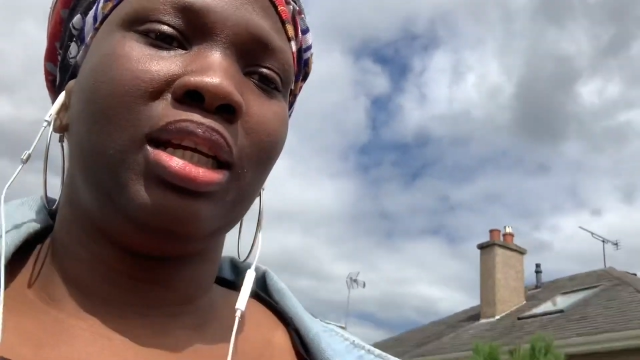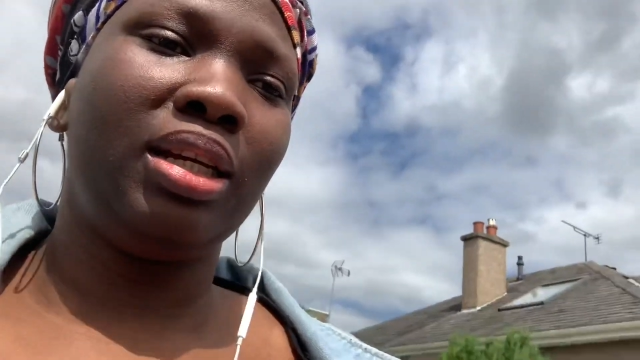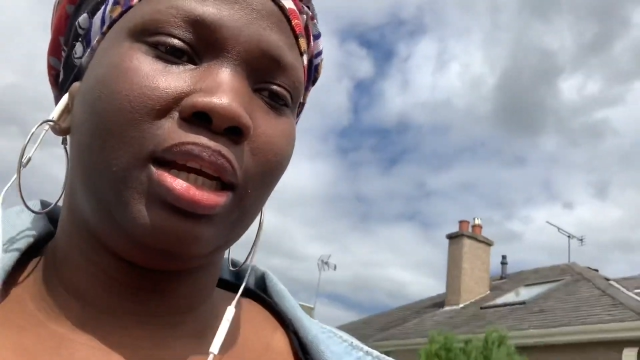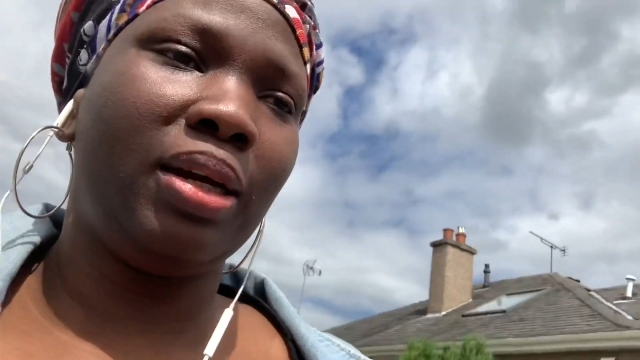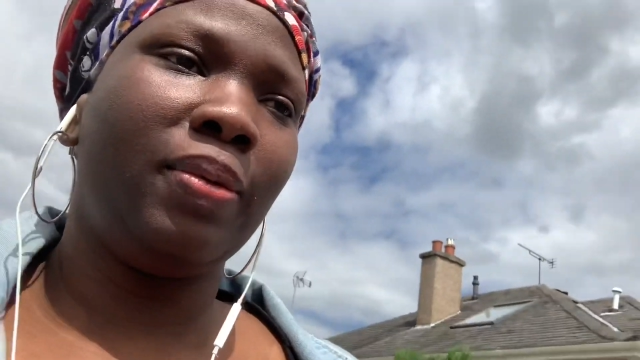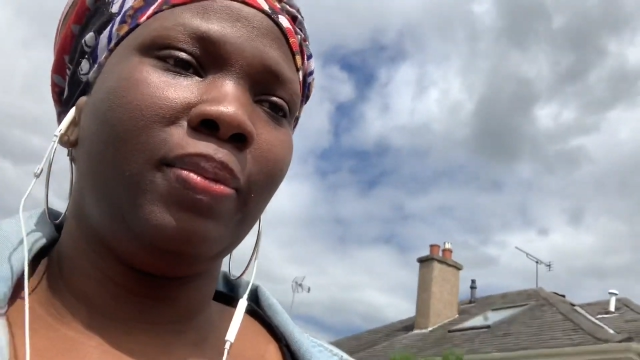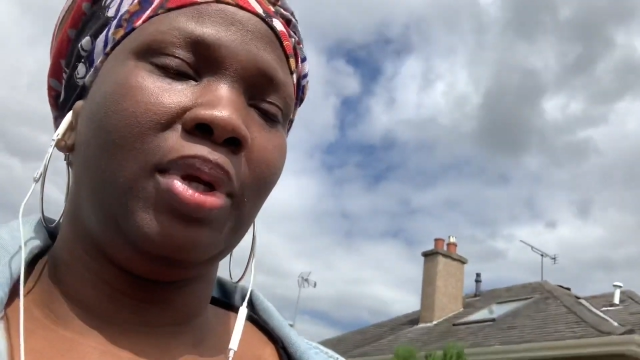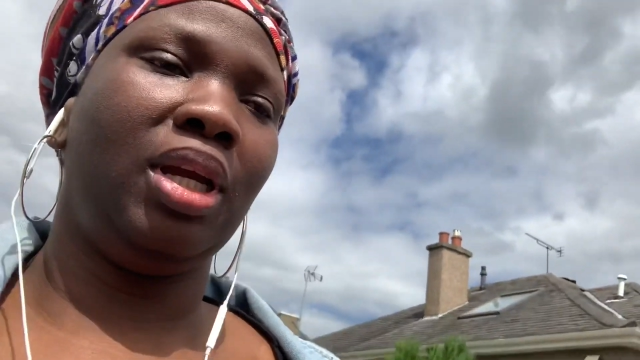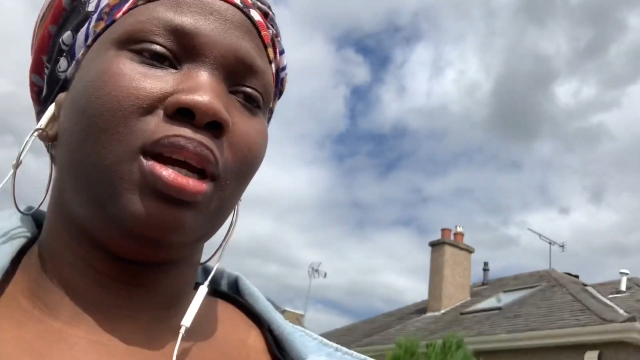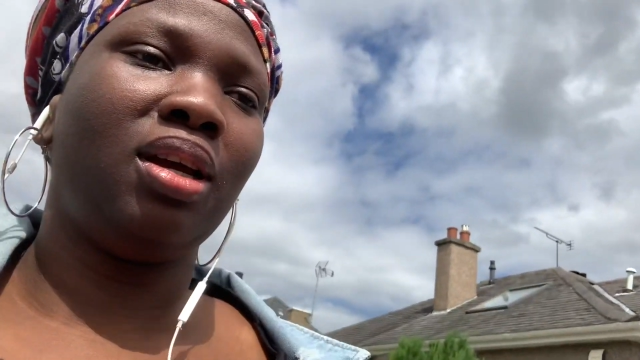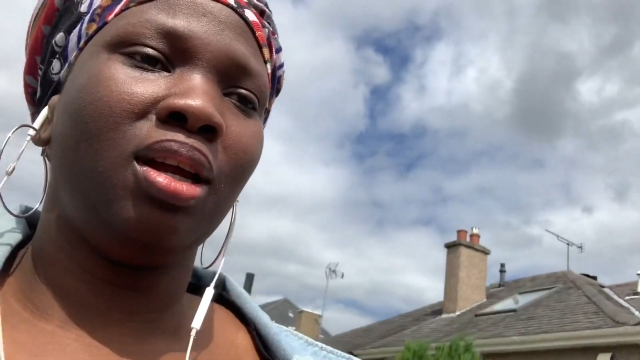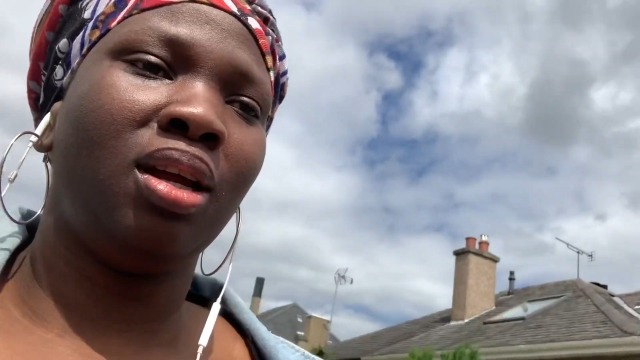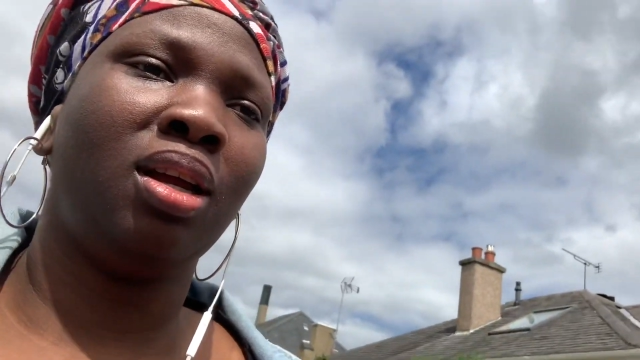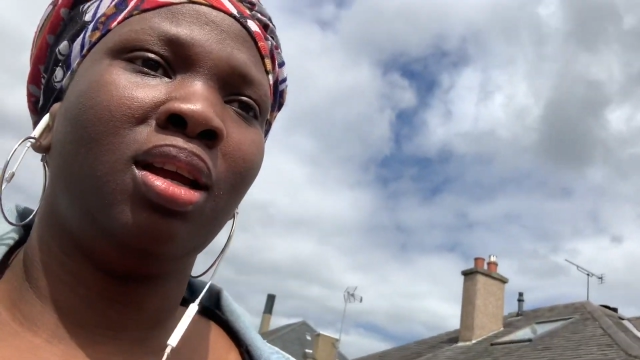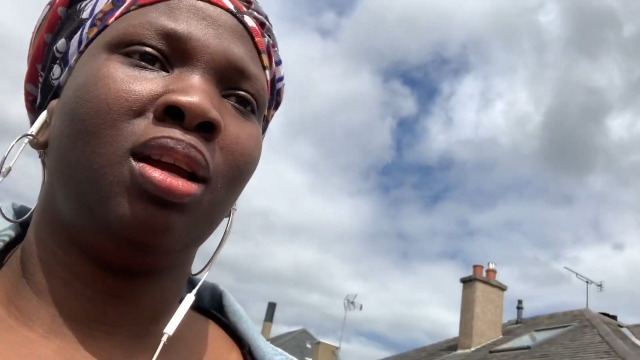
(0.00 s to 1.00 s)
Gambia,
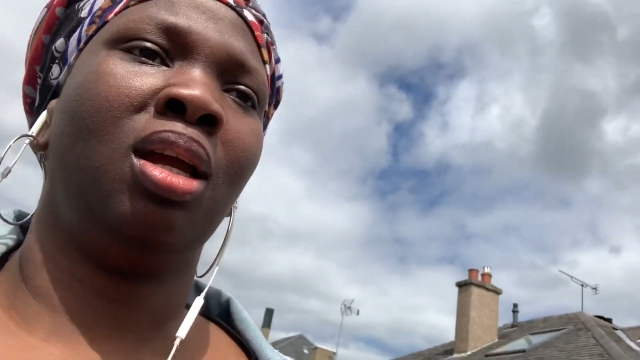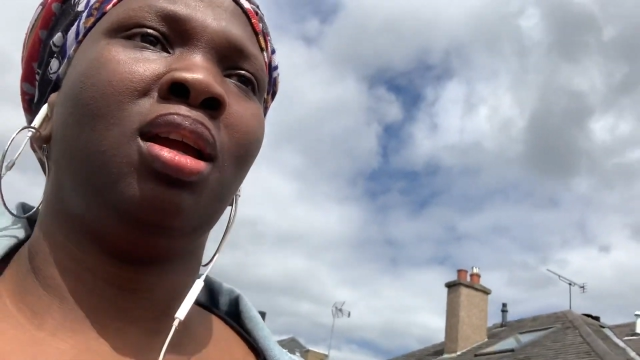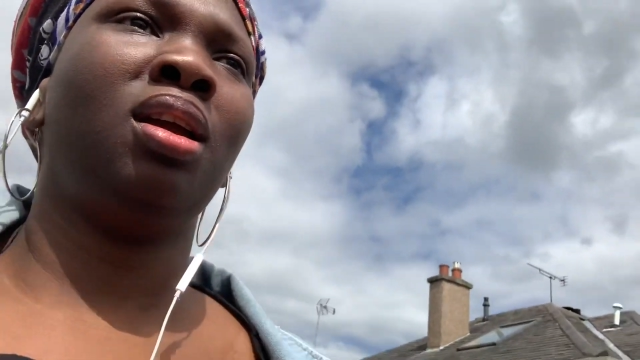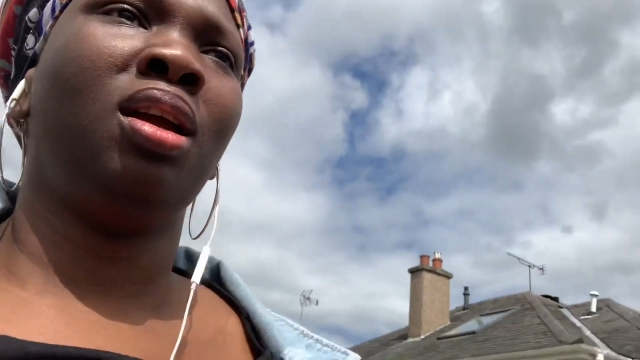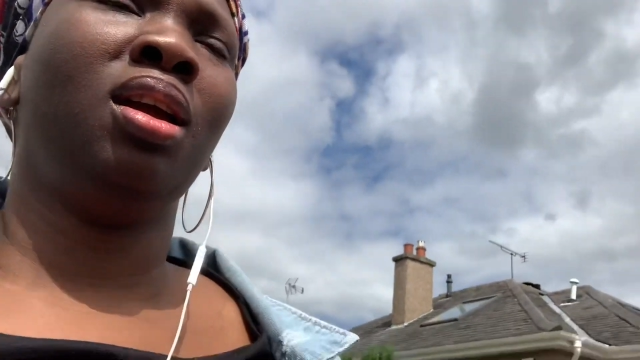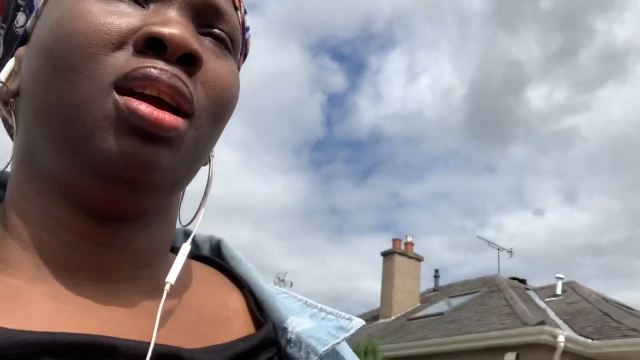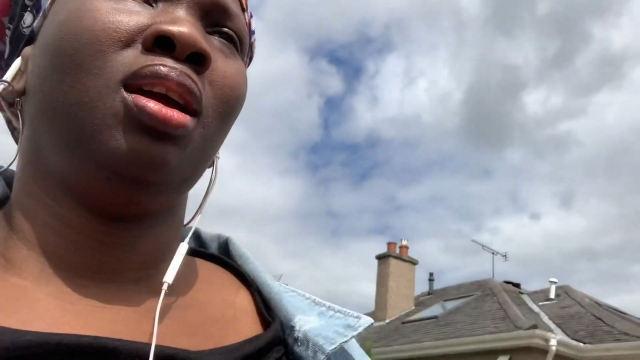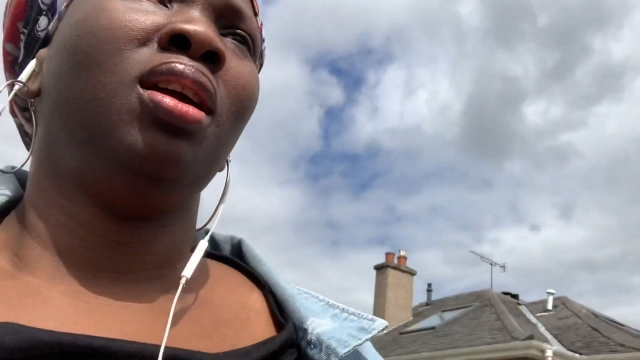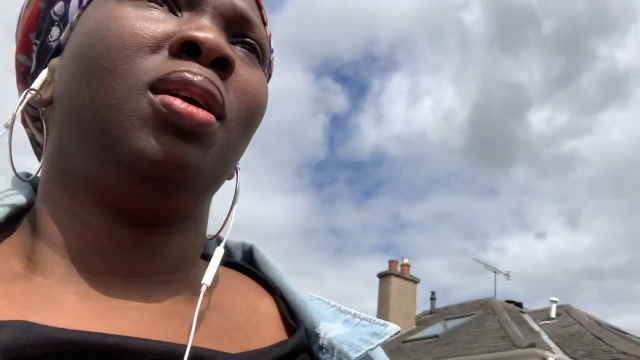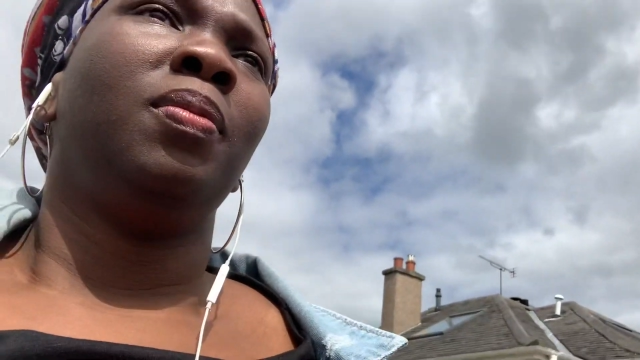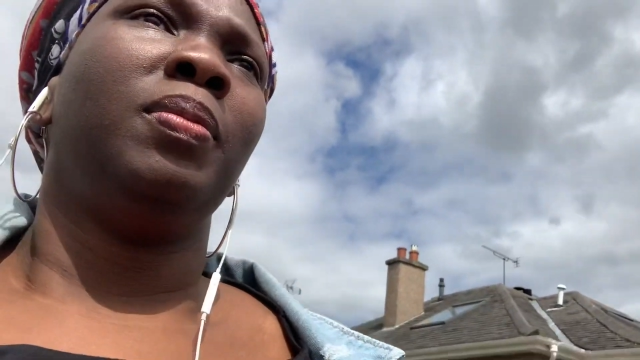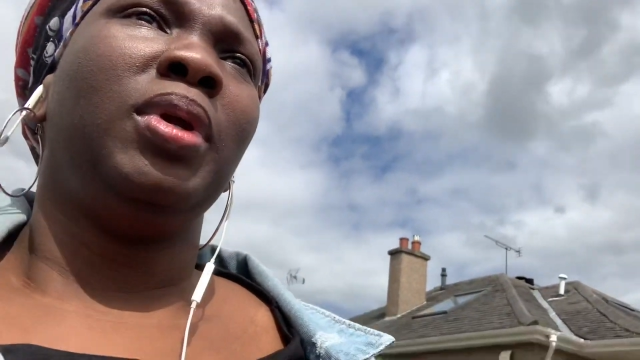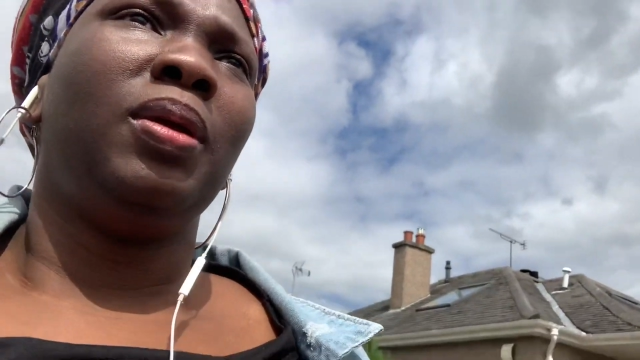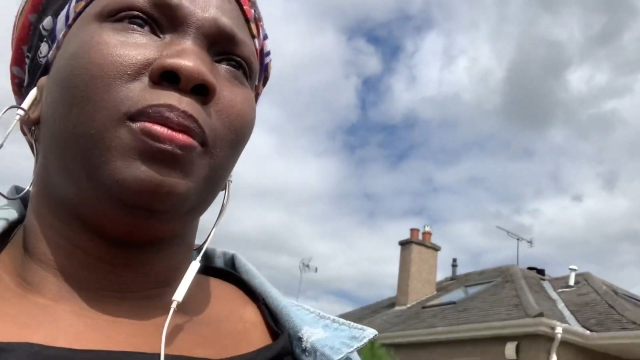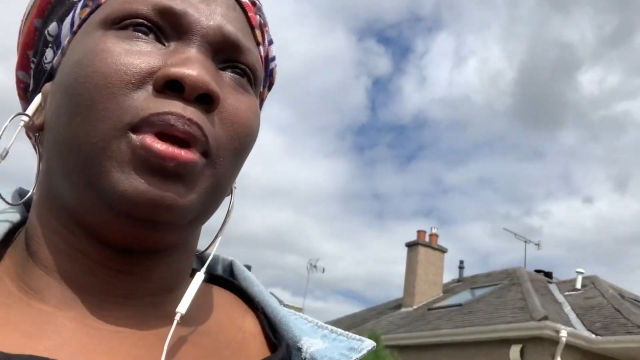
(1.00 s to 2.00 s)

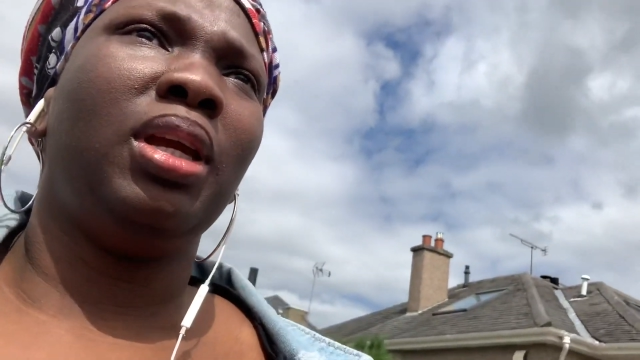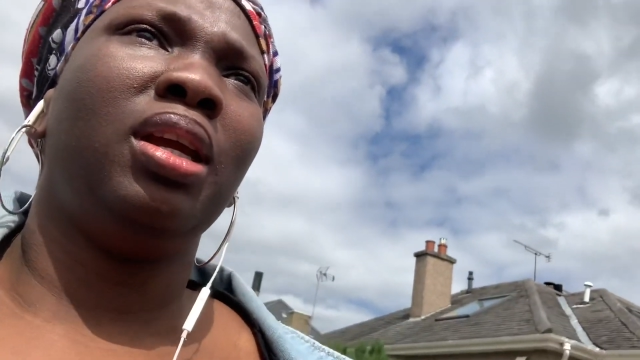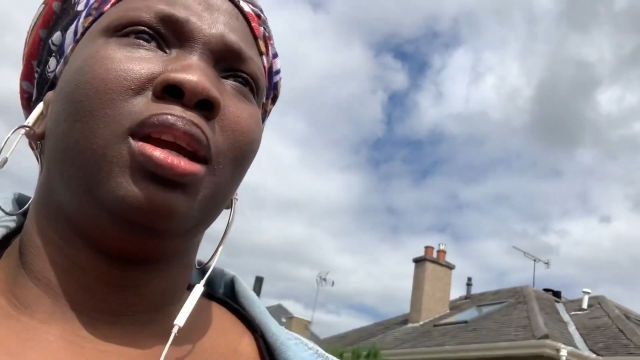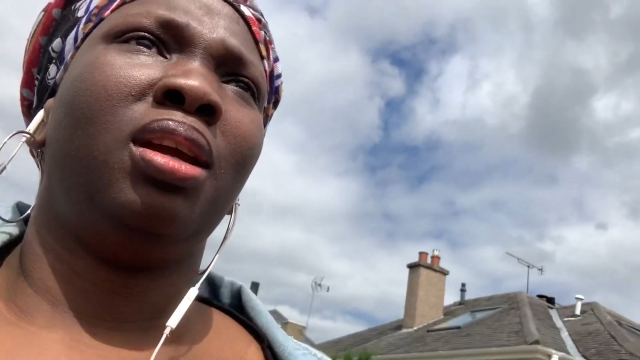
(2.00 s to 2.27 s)
maybe.